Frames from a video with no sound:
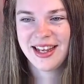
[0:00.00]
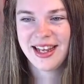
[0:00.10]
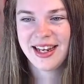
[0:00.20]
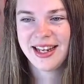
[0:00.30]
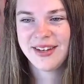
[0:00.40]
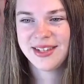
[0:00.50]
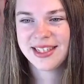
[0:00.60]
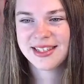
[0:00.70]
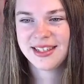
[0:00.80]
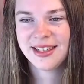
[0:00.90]
And now we
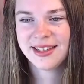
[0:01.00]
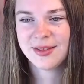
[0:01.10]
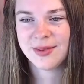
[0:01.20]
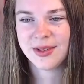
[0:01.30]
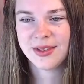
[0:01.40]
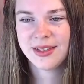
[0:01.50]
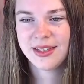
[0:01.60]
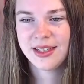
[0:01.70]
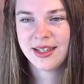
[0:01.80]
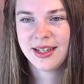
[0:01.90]
can select them
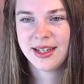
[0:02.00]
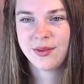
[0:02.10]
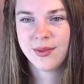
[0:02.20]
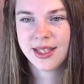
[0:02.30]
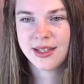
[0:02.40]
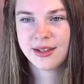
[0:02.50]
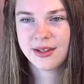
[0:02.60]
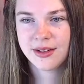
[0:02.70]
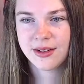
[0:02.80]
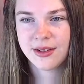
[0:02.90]
all and we can
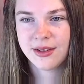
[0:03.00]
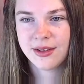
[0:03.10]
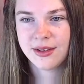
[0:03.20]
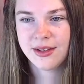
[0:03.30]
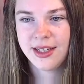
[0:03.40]
go